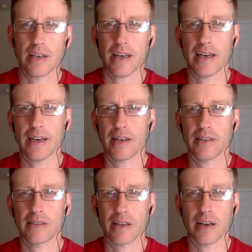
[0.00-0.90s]

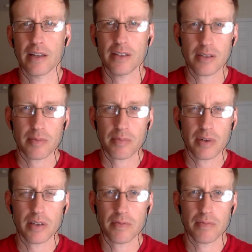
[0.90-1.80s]
And uh, these are
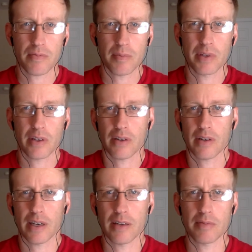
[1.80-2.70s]
pretty familiar
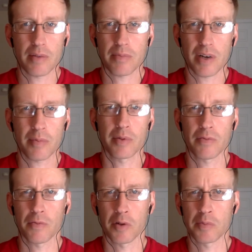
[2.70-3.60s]
and, and popular
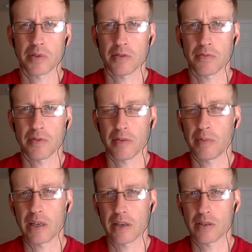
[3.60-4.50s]
forms of, of,
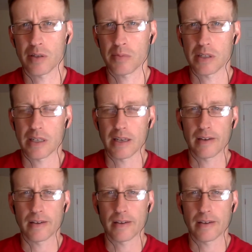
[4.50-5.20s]
media consumption today.